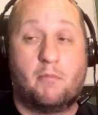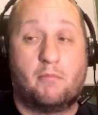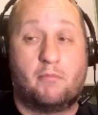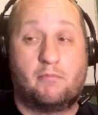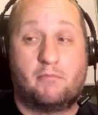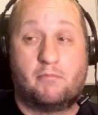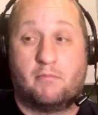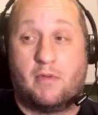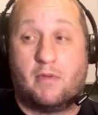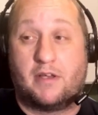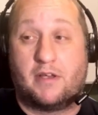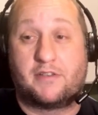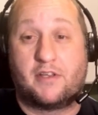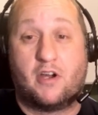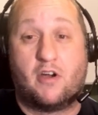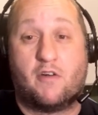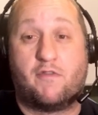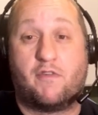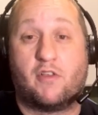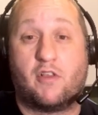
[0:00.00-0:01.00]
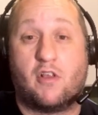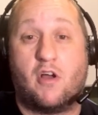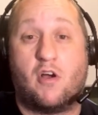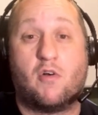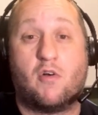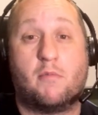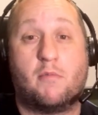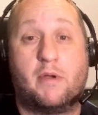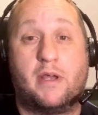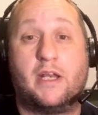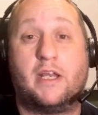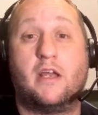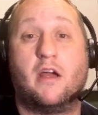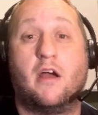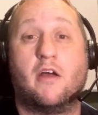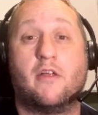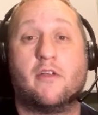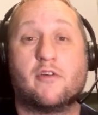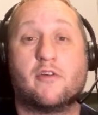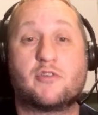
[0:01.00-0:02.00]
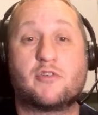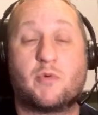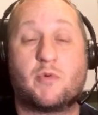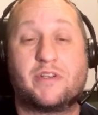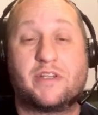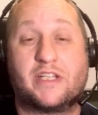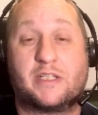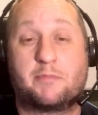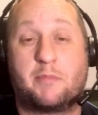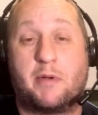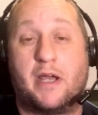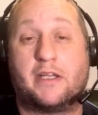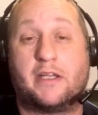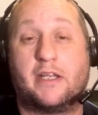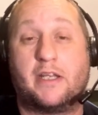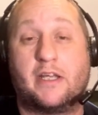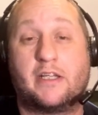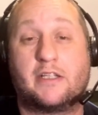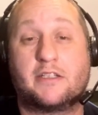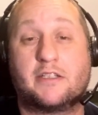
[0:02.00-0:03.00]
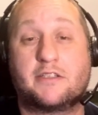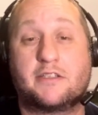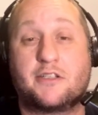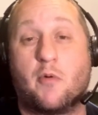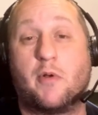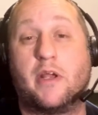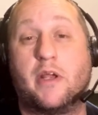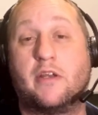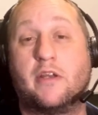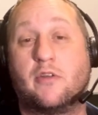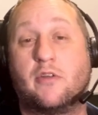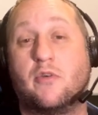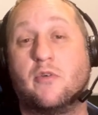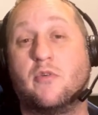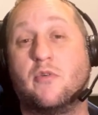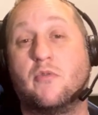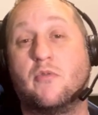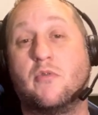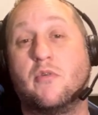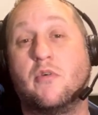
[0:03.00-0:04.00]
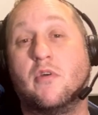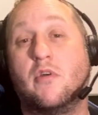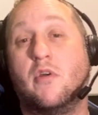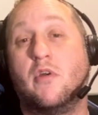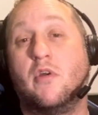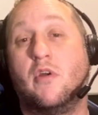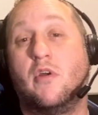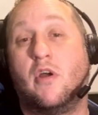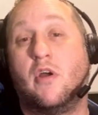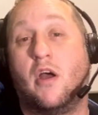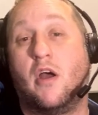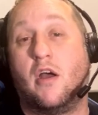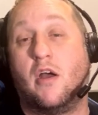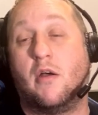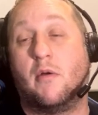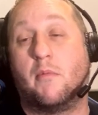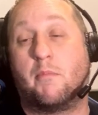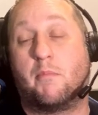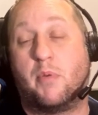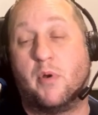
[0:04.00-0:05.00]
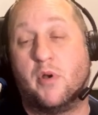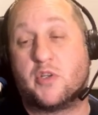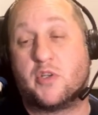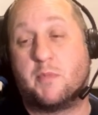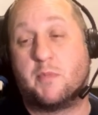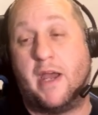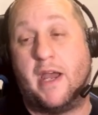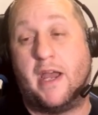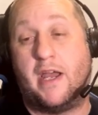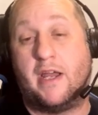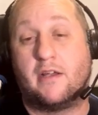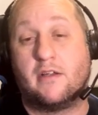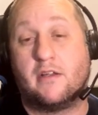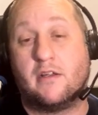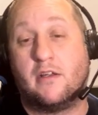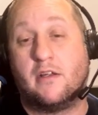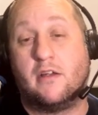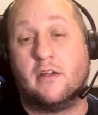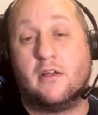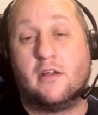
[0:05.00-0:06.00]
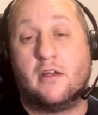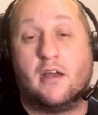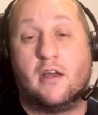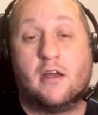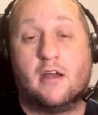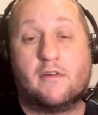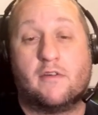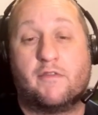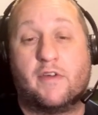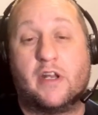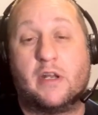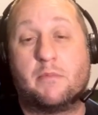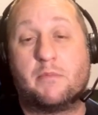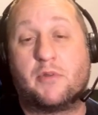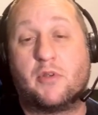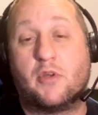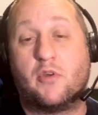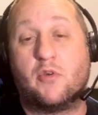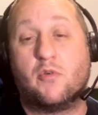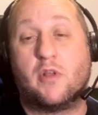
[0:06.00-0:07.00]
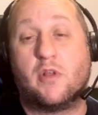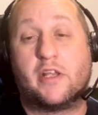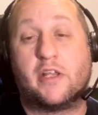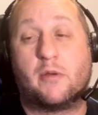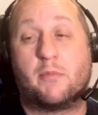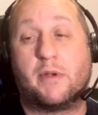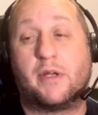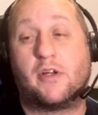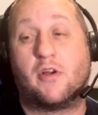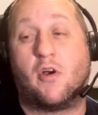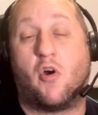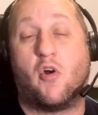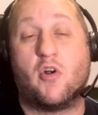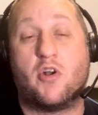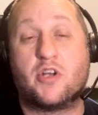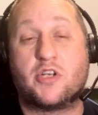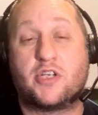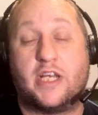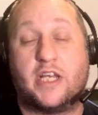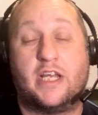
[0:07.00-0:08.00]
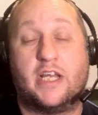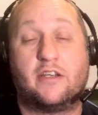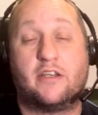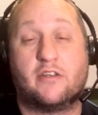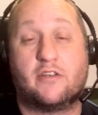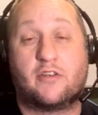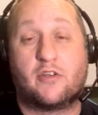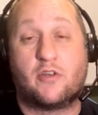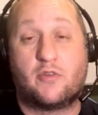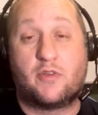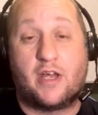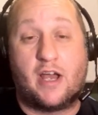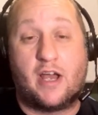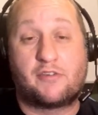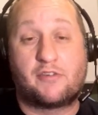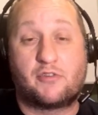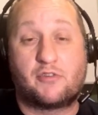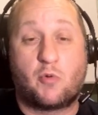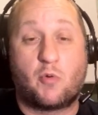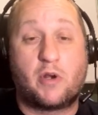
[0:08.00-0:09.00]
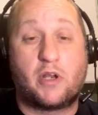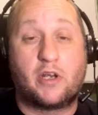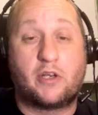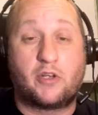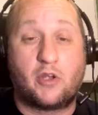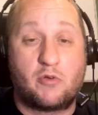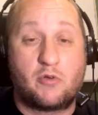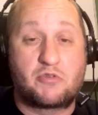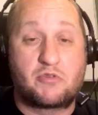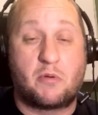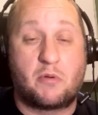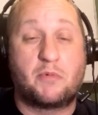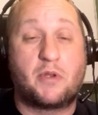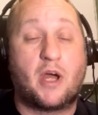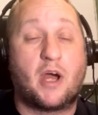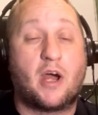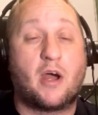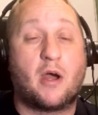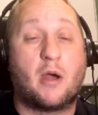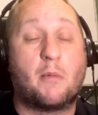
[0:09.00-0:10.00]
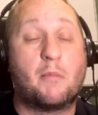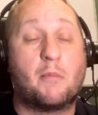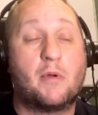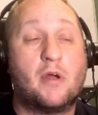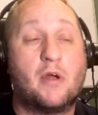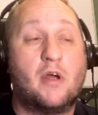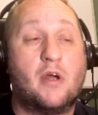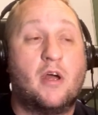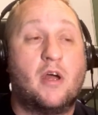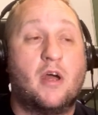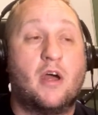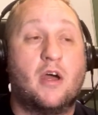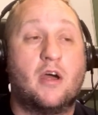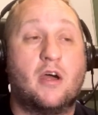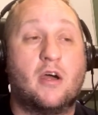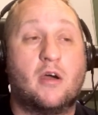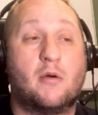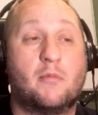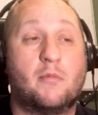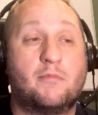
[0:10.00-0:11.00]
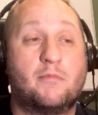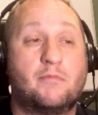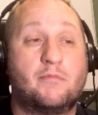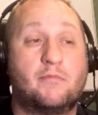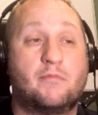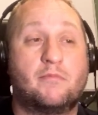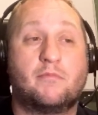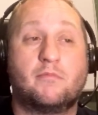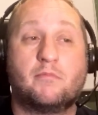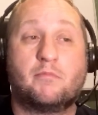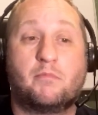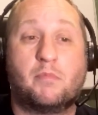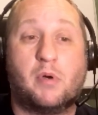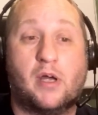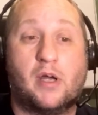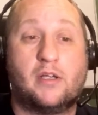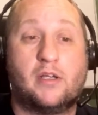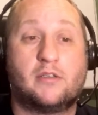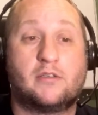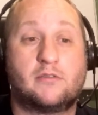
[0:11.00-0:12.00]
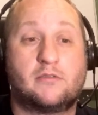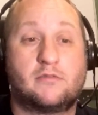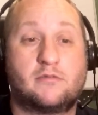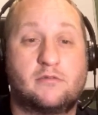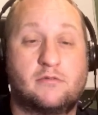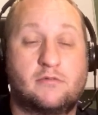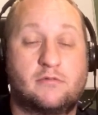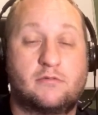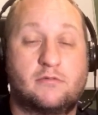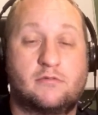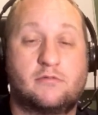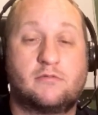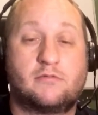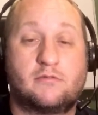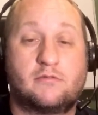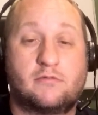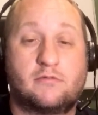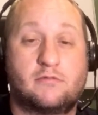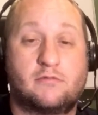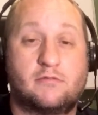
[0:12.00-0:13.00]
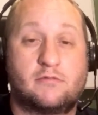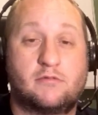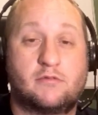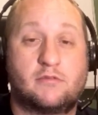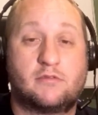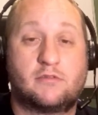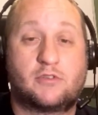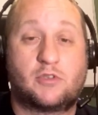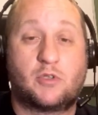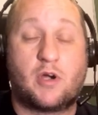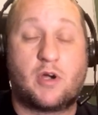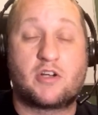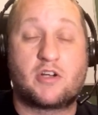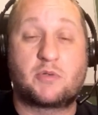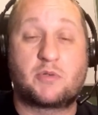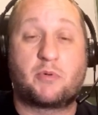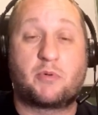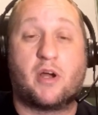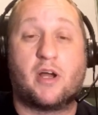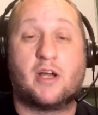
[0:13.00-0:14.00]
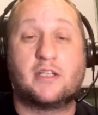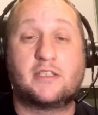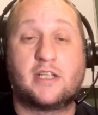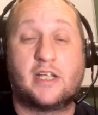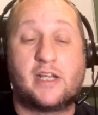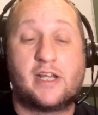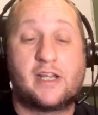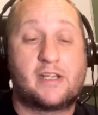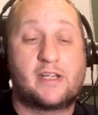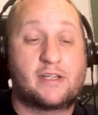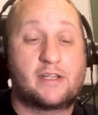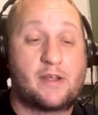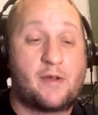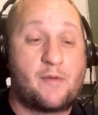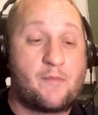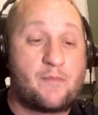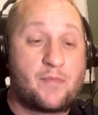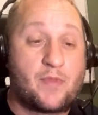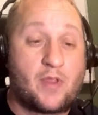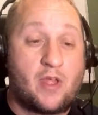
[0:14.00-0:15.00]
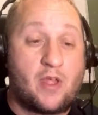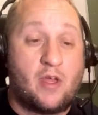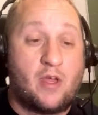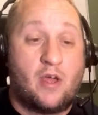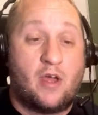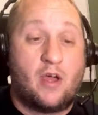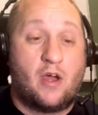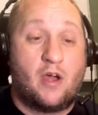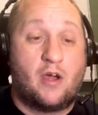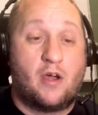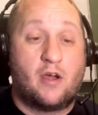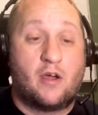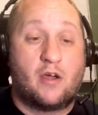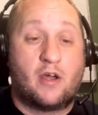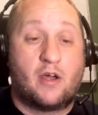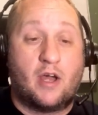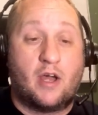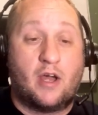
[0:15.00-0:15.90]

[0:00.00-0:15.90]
myself, along with many others, was expecting Sony to uh, push back uh, Venom 2, Let There Be Carnage into 2022 sometime, uh, but to our surprise, they didn't. Uh,